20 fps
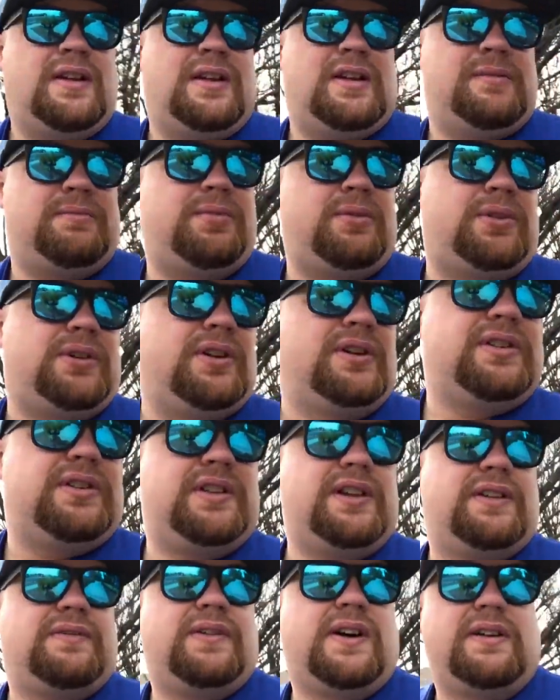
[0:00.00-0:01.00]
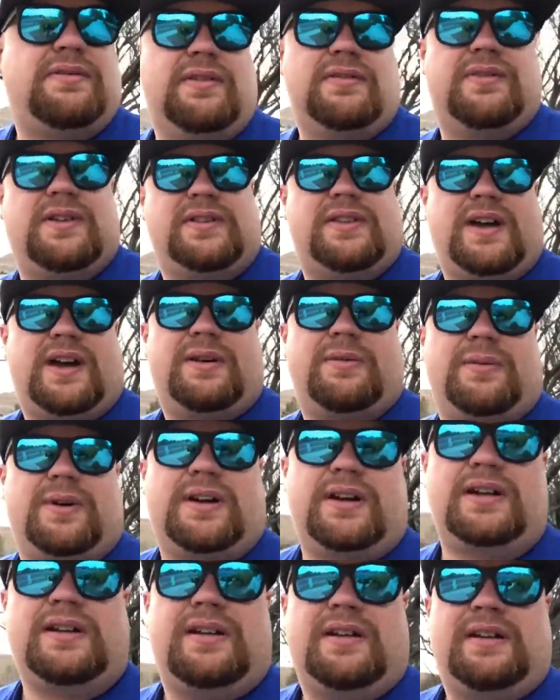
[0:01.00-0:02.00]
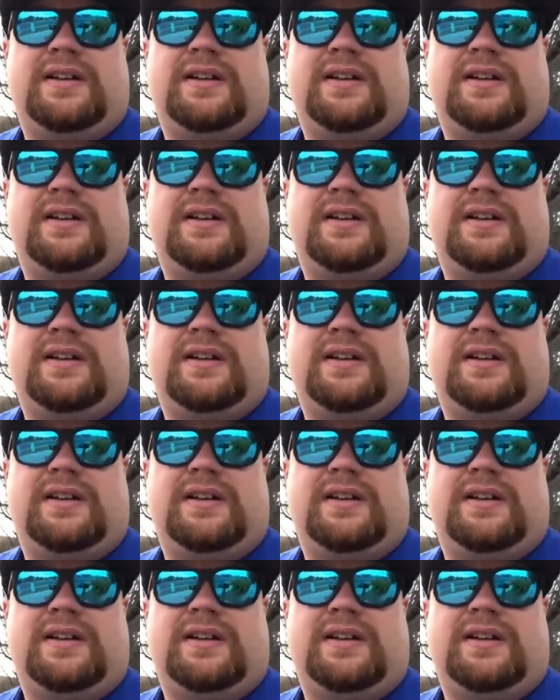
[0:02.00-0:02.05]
and pull your stuff off of it that way.